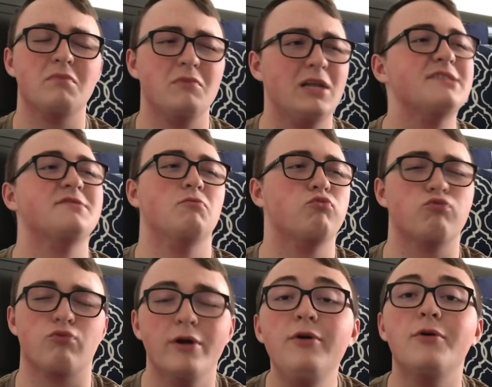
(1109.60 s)
just
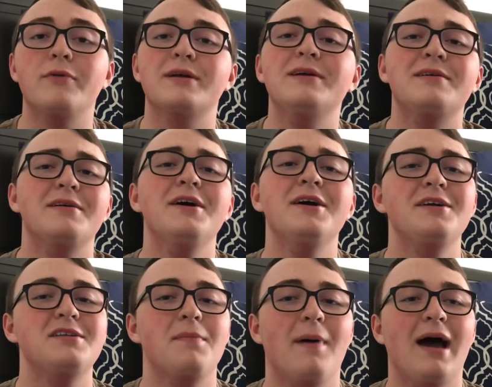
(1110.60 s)
rude
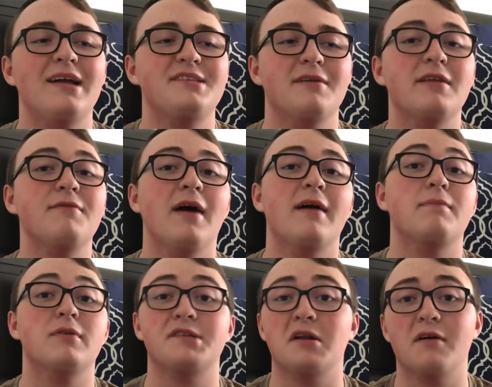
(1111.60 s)
to buy
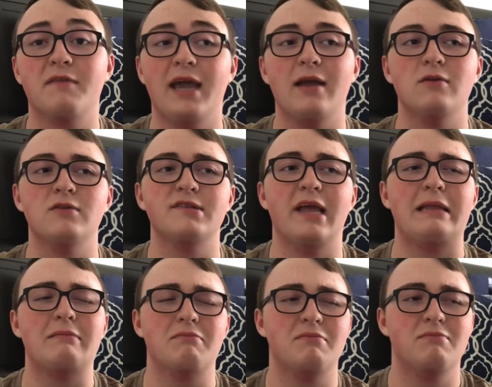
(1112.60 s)
75% off candles
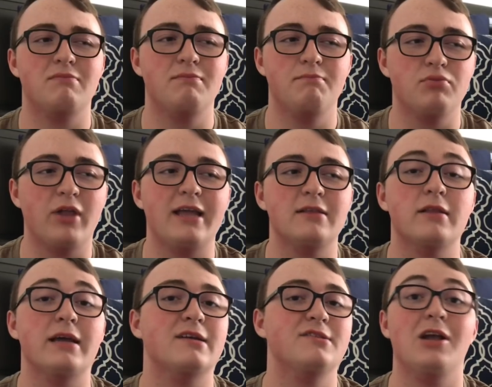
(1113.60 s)
and
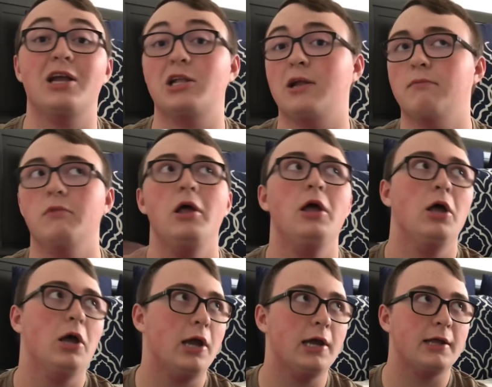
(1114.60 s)
blatantly exchange them.
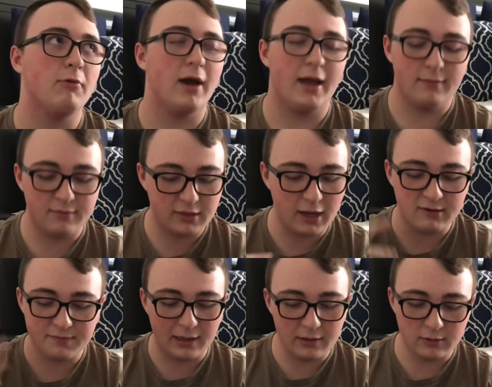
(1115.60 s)
Anyway, there
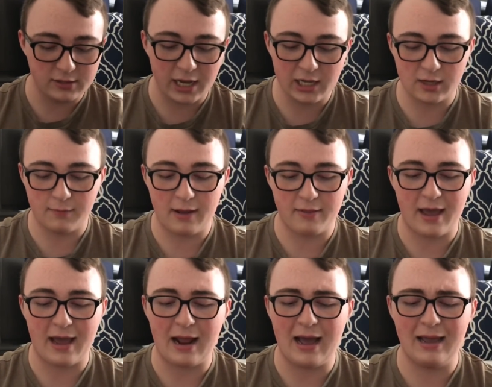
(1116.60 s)
was my little tangent about
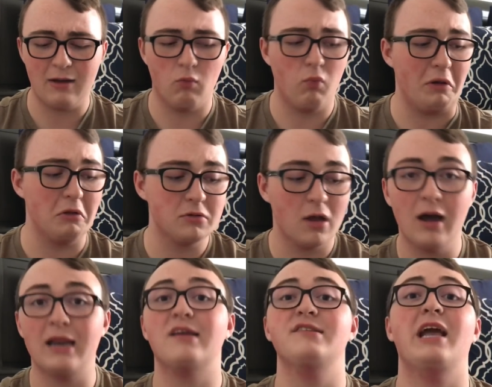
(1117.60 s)
that. I will
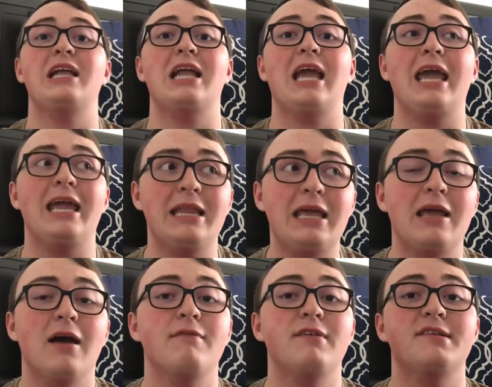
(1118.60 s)
not exchange any
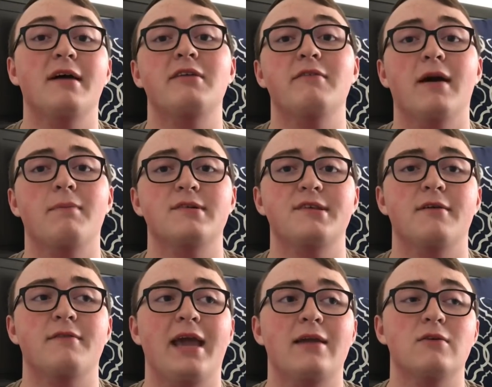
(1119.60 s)
of the 75%
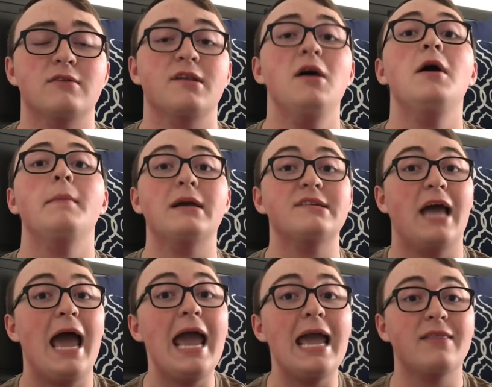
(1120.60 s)
off candles. Because
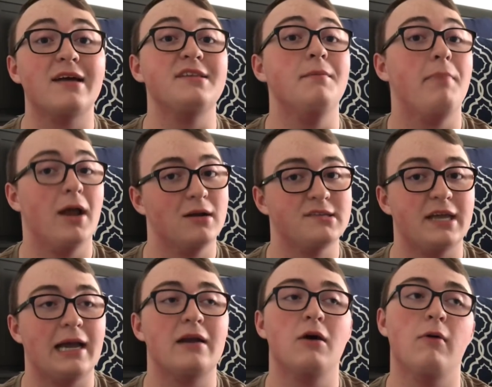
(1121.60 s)
A, that's
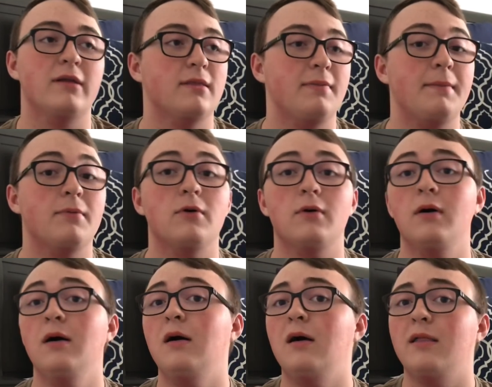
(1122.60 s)
embarrassing. I don't want the people
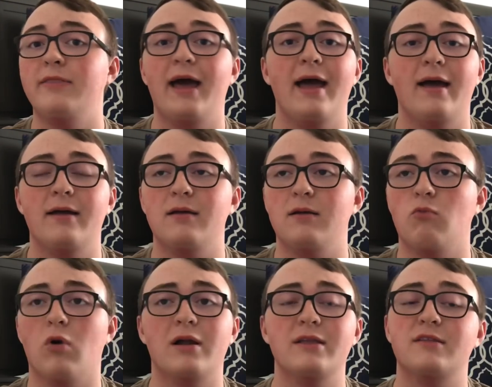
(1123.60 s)
that
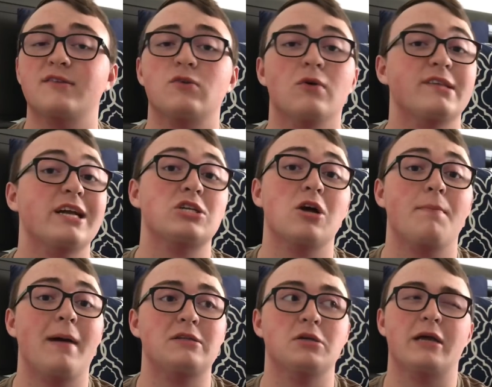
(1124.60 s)
work at the stores I shop
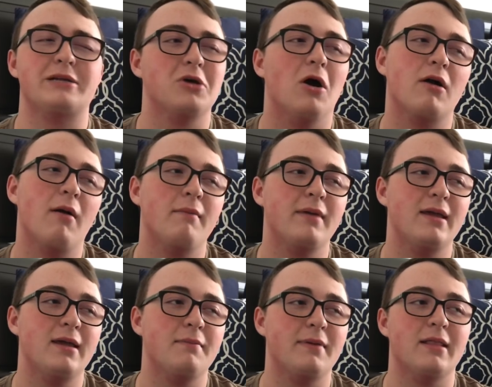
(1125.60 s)
at to, like, talk about
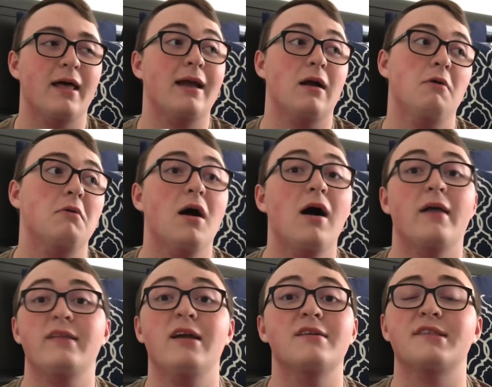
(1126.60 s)
me, be like, oh god,
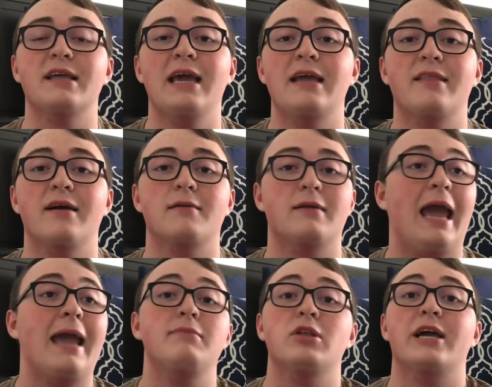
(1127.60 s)
here's the kid that
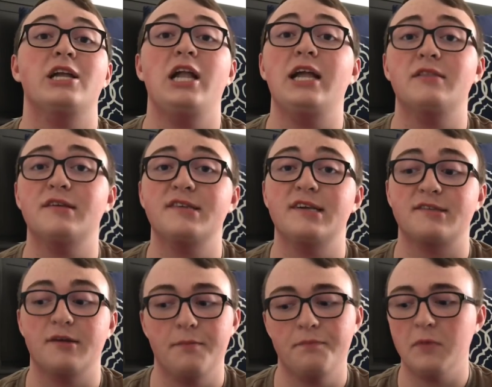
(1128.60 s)
came to, like, cheat the
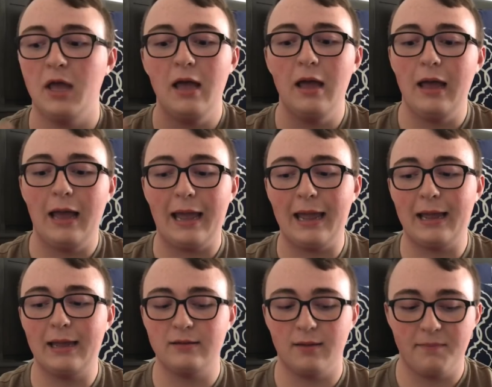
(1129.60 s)
system.
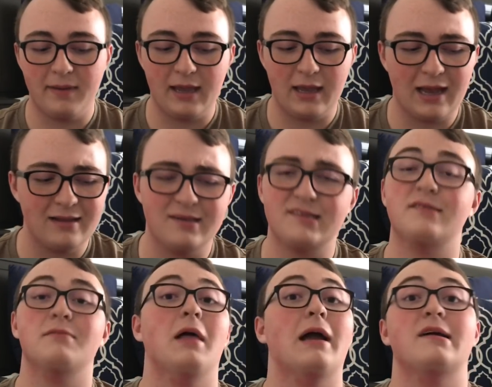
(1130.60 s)
And B, I
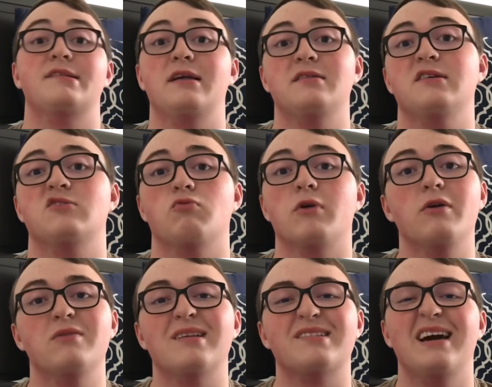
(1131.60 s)
just, like I said, it's just rude.
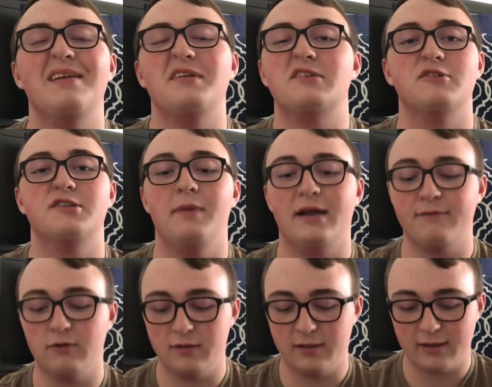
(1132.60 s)
And it's kind of
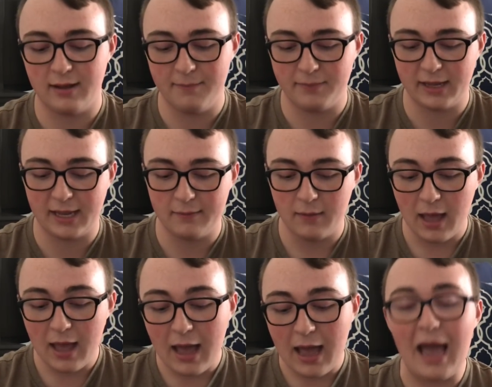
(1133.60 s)
disrespectful to the company
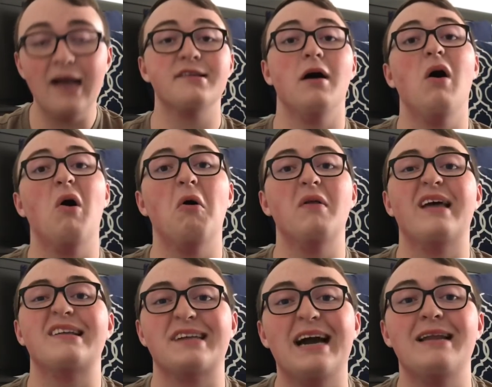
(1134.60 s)
as a whole, and
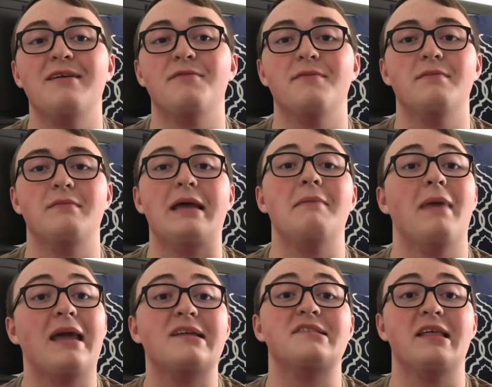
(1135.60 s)
that's kind of, it
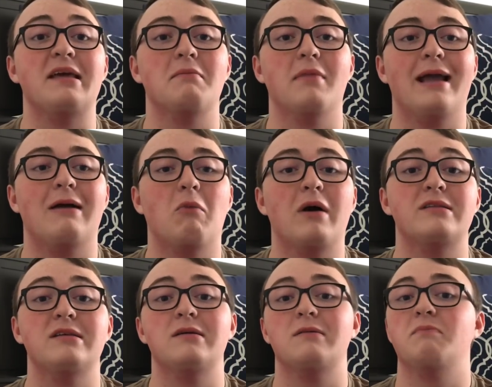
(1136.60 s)
makes them, like, want
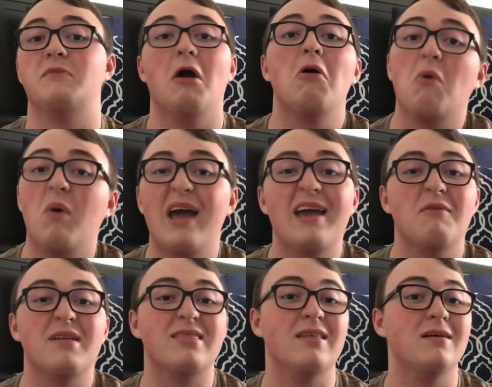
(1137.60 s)
to go away
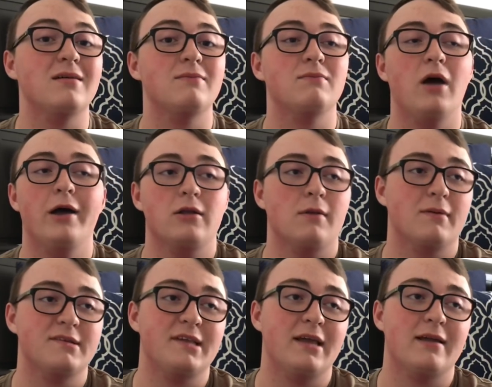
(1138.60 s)
with the
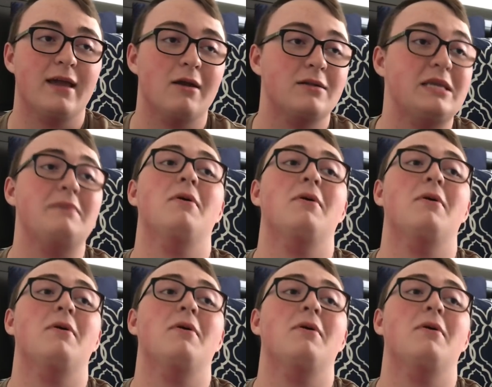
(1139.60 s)
100% guarantee